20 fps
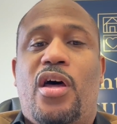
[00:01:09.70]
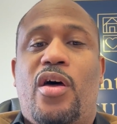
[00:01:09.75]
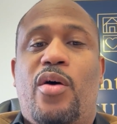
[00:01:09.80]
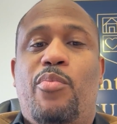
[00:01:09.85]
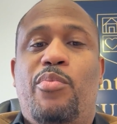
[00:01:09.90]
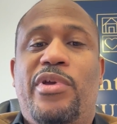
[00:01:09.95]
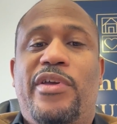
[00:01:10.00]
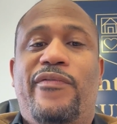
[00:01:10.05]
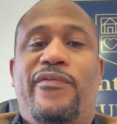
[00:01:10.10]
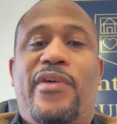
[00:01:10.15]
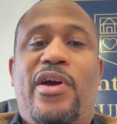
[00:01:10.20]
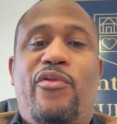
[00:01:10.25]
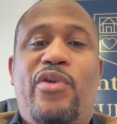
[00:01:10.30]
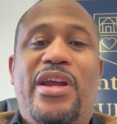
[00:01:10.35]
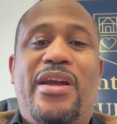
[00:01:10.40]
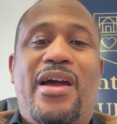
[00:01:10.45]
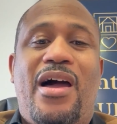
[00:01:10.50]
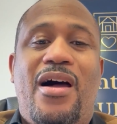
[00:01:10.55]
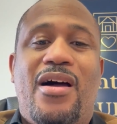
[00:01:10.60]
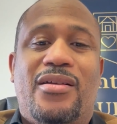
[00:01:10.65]
be very
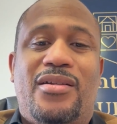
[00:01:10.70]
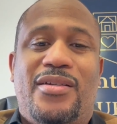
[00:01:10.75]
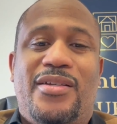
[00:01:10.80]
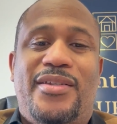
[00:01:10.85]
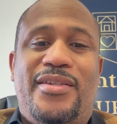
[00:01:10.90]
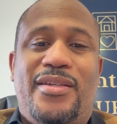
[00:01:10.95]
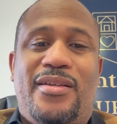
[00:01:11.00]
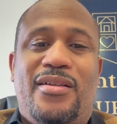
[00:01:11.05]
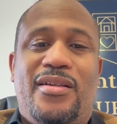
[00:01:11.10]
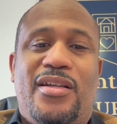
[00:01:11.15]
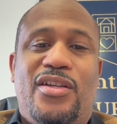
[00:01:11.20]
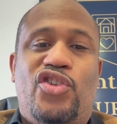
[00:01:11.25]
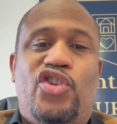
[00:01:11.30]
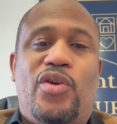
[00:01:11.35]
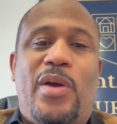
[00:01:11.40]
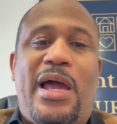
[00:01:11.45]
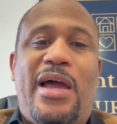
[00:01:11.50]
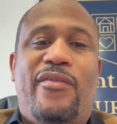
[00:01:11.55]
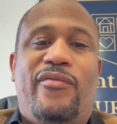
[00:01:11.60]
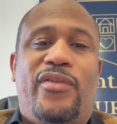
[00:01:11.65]
cognizant that you
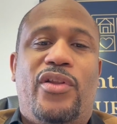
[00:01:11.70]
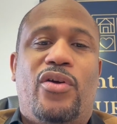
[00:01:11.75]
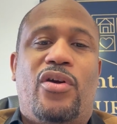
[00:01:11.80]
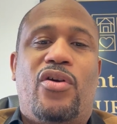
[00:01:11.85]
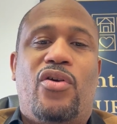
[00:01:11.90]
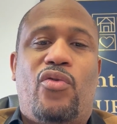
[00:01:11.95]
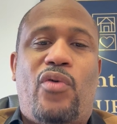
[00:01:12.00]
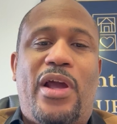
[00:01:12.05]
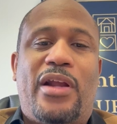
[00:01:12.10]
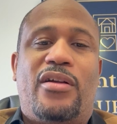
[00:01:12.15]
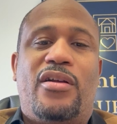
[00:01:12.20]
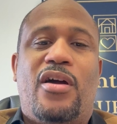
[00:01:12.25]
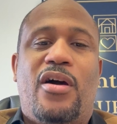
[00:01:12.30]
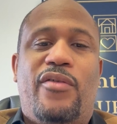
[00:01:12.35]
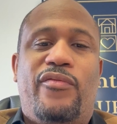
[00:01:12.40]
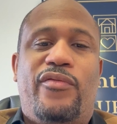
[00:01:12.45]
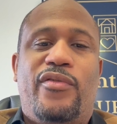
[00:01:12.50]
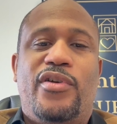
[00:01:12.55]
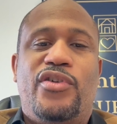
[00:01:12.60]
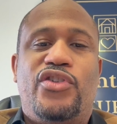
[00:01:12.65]
have the correct
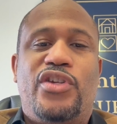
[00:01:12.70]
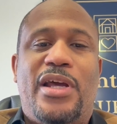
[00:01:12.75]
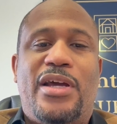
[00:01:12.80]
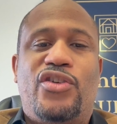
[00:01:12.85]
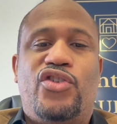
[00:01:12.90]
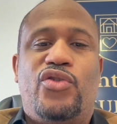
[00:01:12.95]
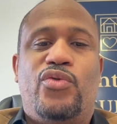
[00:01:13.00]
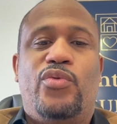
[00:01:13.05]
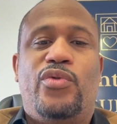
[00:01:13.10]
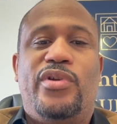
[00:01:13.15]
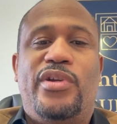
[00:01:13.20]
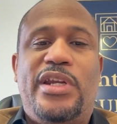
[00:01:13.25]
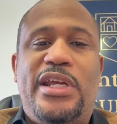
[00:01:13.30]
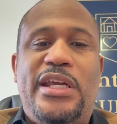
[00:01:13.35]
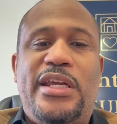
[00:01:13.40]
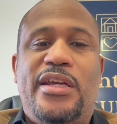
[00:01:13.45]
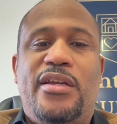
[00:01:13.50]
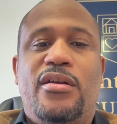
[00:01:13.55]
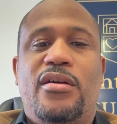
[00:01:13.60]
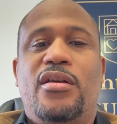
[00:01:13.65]
coverage that you will
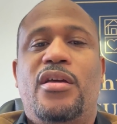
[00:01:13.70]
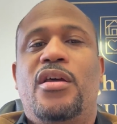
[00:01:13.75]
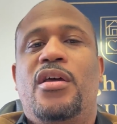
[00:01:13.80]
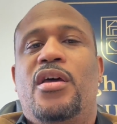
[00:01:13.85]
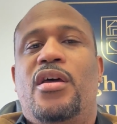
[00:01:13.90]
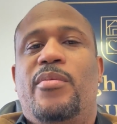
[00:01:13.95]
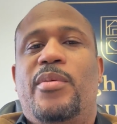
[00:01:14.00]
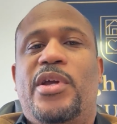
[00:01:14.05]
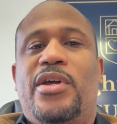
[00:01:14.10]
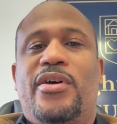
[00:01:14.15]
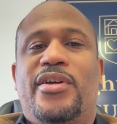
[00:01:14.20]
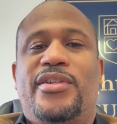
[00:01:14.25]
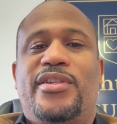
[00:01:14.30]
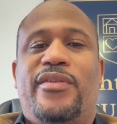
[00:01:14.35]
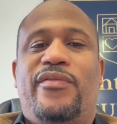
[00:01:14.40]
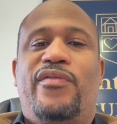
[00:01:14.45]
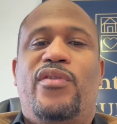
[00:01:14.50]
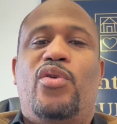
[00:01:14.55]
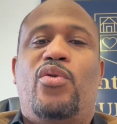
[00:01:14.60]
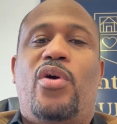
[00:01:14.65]
need, because
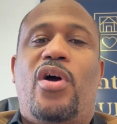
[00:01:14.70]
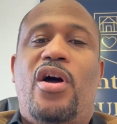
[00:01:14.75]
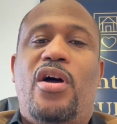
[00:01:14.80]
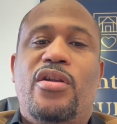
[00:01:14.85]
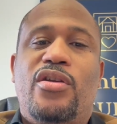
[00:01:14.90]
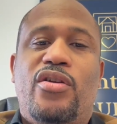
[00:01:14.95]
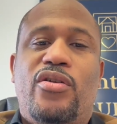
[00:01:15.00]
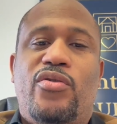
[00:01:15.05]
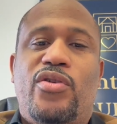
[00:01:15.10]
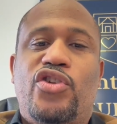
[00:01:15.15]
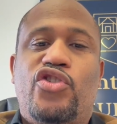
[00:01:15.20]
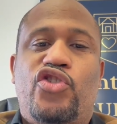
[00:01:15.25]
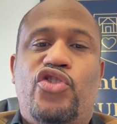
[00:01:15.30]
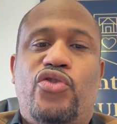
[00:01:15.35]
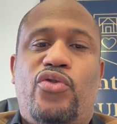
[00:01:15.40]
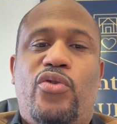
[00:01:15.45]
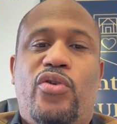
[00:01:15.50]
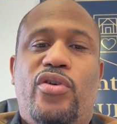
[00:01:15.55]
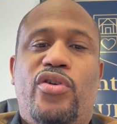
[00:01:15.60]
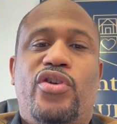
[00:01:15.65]
if you're
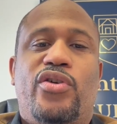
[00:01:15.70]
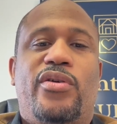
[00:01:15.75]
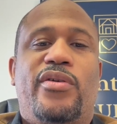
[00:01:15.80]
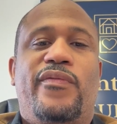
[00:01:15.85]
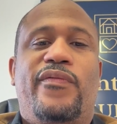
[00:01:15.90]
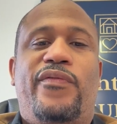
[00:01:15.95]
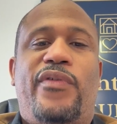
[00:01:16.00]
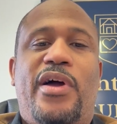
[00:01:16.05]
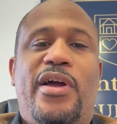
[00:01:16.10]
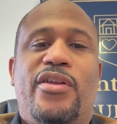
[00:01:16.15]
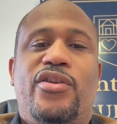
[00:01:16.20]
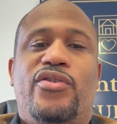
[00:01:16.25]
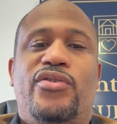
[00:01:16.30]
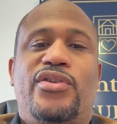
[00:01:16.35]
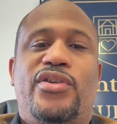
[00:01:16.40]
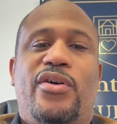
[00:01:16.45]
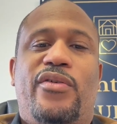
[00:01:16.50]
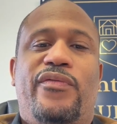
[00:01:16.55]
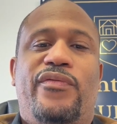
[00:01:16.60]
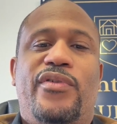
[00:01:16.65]
underinsured, you can find
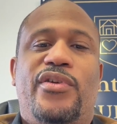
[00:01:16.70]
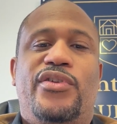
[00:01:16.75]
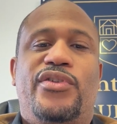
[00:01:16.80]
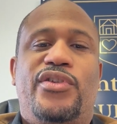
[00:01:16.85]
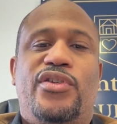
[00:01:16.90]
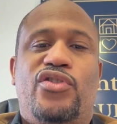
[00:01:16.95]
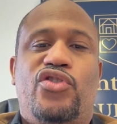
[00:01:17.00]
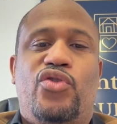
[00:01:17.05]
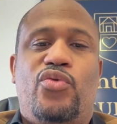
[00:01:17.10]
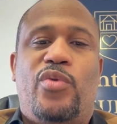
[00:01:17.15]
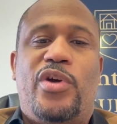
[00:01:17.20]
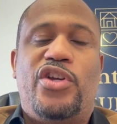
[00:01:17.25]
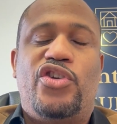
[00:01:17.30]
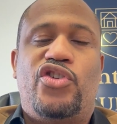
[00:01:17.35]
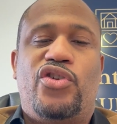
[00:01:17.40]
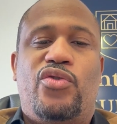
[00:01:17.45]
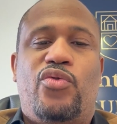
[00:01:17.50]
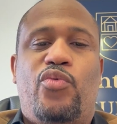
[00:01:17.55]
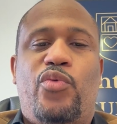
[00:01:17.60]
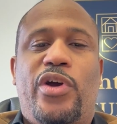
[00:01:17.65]
yourself in a
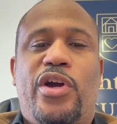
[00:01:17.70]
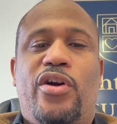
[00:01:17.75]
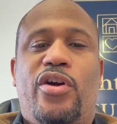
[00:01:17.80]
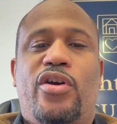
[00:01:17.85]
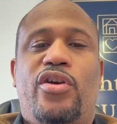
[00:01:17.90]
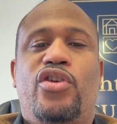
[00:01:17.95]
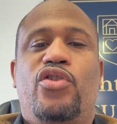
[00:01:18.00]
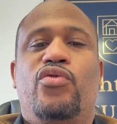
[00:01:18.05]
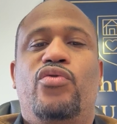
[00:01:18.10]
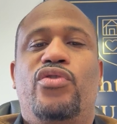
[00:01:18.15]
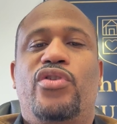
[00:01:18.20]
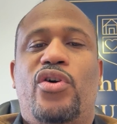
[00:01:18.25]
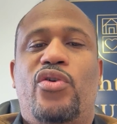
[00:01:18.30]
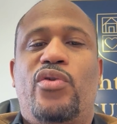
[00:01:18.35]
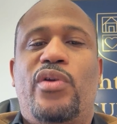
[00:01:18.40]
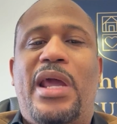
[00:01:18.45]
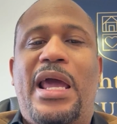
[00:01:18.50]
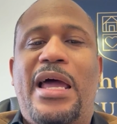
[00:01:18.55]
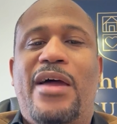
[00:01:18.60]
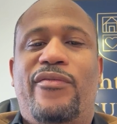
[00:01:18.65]
situation where you
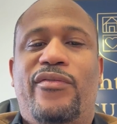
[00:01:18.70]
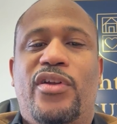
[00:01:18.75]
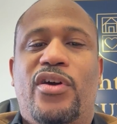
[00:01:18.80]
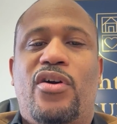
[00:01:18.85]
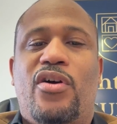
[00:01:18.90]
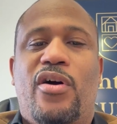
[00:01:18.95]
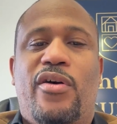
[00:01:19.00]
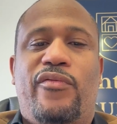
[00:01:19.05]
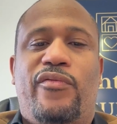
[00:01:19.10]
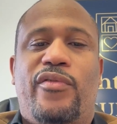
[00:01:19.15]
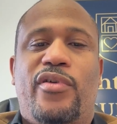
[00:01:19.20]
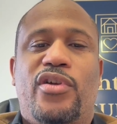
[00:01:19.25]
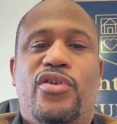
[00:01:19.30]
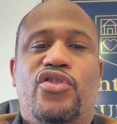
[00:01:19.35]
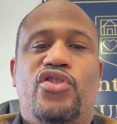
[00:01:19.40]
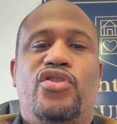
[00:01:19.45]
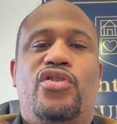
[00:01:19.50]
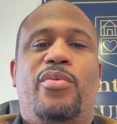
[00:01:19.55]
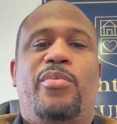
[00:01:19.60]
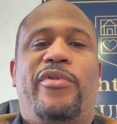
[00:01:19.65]
don't have the
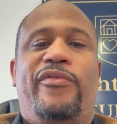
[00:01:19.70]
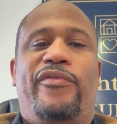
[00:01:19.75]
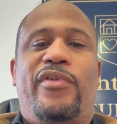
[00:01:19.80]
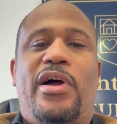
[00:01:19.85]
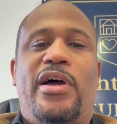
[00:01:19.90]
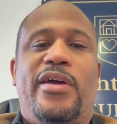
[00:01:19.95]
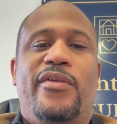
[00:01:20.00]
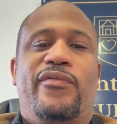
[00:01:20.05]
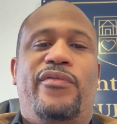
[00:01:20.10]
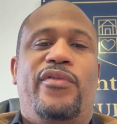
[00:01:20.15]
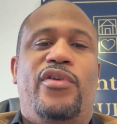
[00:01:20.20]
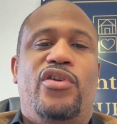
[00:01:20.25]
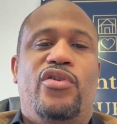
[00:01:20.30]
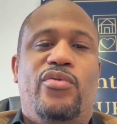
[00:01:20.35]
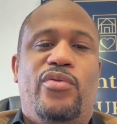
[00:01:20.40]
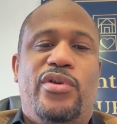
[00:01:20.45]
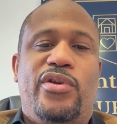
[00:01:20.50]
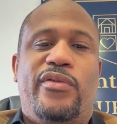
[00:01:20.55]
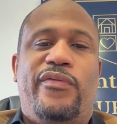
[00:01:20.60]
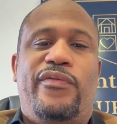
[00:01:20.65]
coverage to provide for you
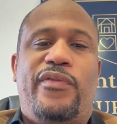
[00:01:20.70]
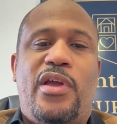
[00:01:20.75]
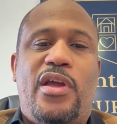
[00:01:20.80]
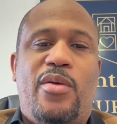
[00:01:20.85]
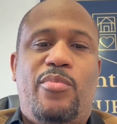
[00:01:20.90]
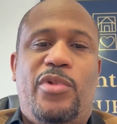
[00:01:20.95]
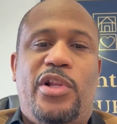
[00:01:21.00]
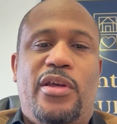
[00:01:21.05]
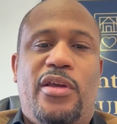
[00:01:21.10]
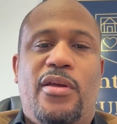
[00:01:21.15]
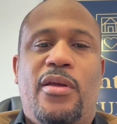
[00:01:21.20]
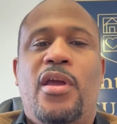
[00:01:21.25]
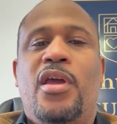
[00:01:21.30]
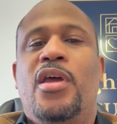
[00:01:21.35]
and your family.